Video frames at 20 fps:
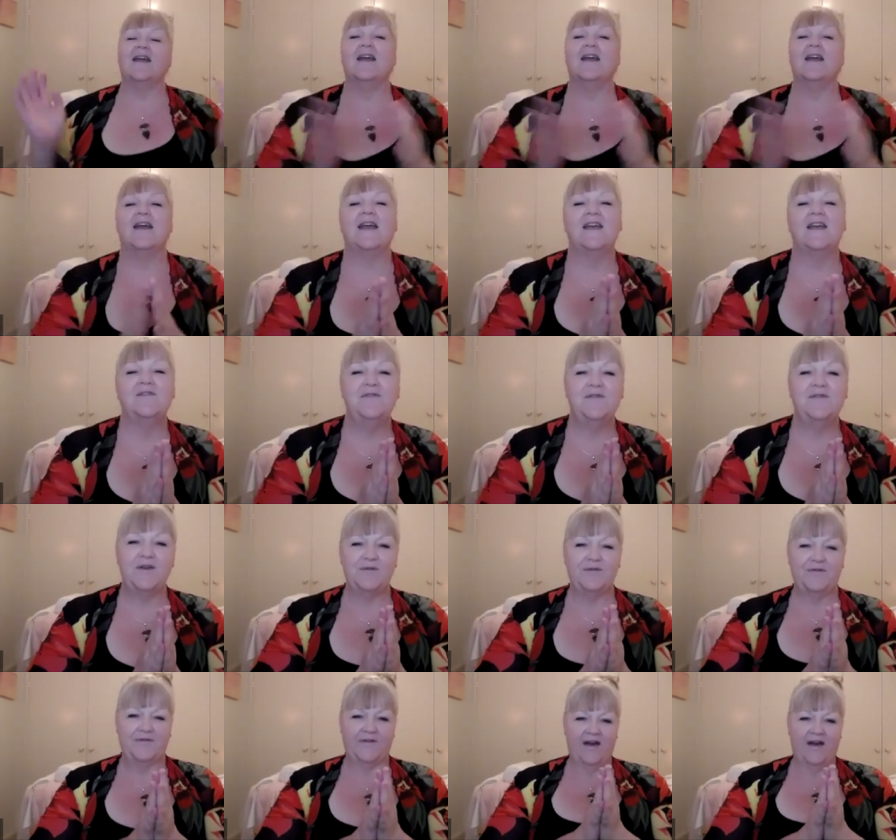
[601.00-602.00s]
If
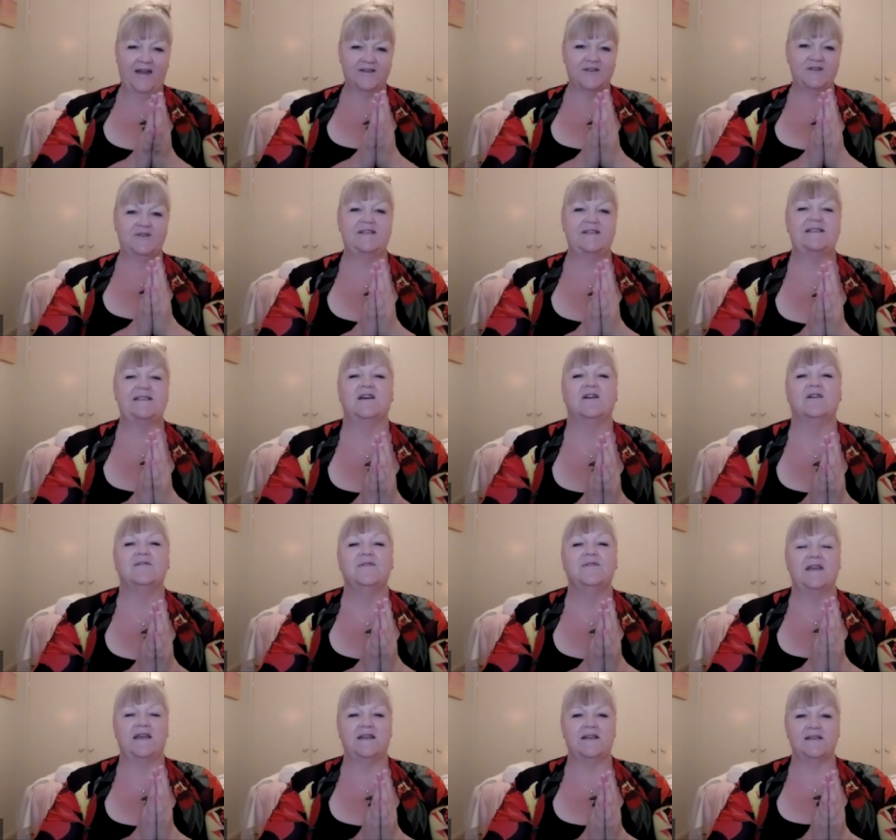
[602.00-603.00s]
you find
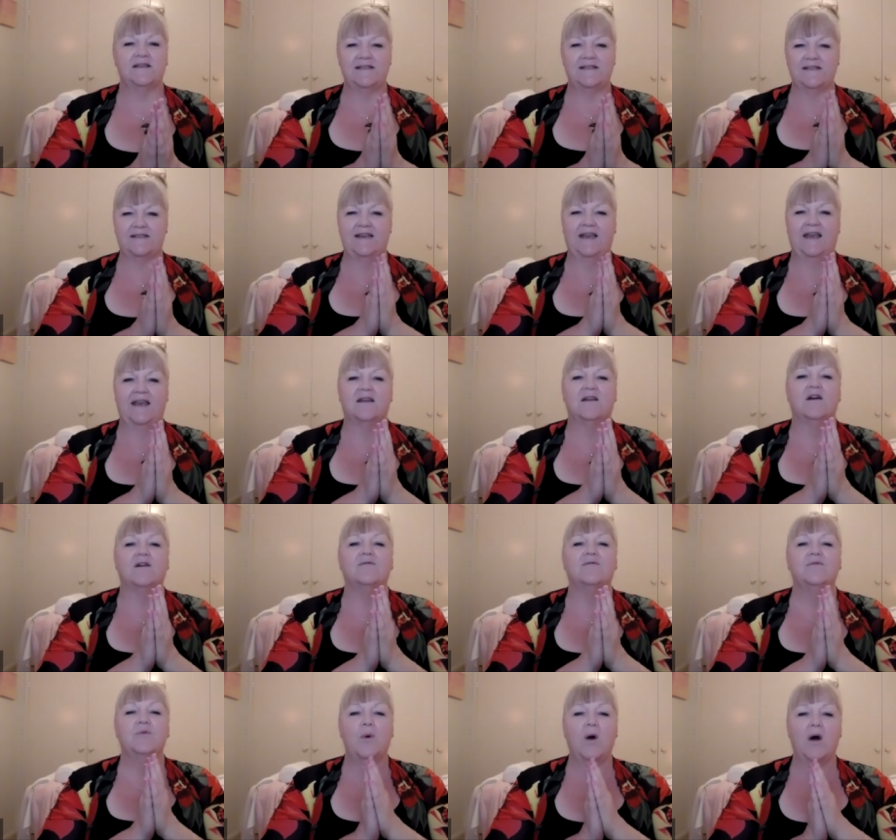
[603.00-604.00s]
yourself in a state
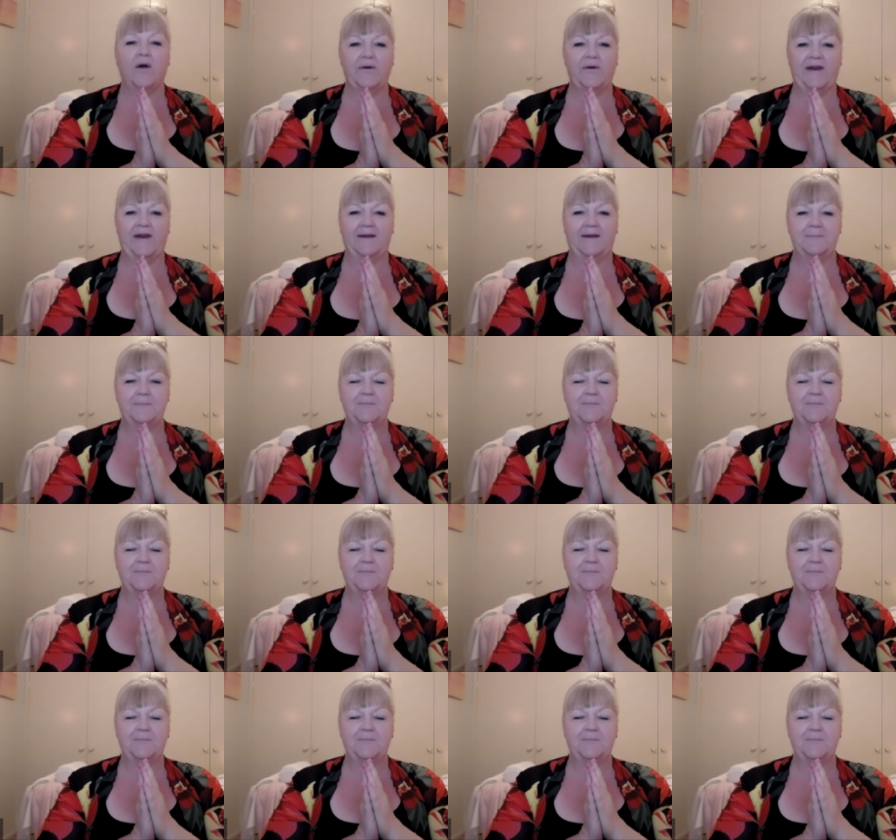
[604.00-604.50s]
of worry,